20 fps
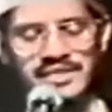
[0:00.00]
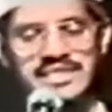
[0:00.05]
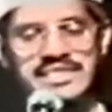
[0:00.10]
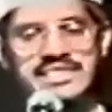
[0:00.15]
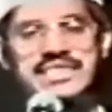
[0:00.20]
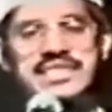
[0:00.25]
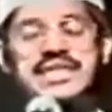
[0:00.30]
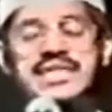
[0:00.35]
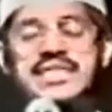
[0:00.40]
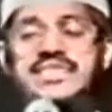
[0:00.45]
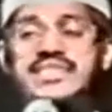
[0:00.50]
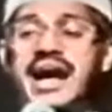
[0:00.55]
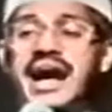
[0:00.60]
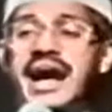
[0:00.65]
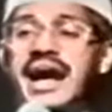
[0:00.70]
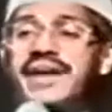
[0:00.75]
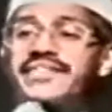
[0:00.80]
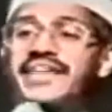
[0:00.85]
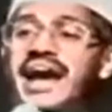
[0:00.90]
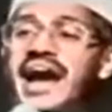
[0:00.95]
These
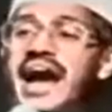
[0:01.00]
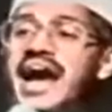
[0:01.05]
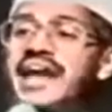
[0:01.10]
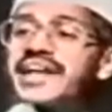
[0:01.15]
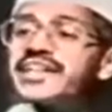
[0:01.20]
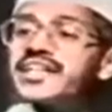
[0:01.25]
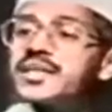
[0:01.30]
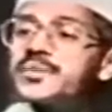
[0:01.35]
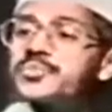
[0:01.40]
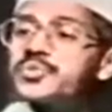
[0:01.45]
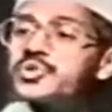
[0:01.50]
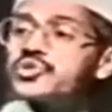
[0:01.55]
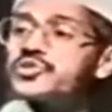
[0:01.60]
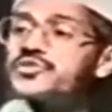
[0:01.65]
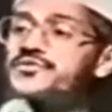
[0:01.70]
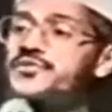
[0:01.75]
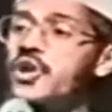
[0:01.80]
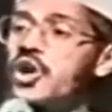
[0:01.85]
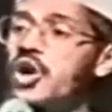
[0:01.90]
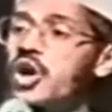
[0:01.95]
are the attributes
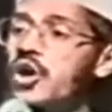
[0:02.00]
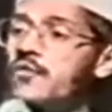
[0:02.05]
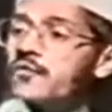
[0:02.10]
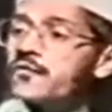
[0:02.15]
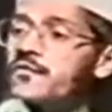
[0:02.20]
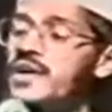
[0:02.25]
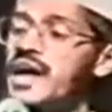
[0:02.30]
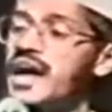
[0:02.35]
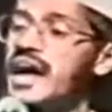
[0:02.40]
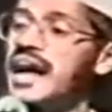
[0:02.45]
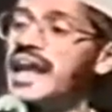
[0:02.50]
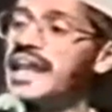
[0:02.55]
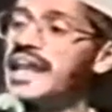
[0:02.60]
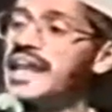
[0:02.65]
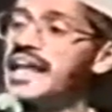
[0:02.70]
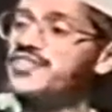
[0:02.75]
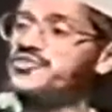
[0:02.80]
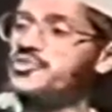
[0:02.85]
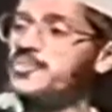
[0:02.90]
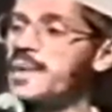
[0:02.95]
of
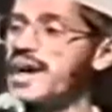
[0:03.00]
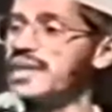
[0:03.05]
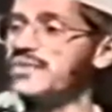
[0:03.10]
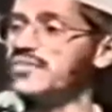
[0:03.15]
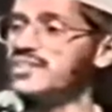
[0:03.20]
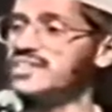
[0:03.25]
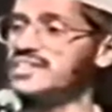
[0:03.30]
Allah subhanahu wa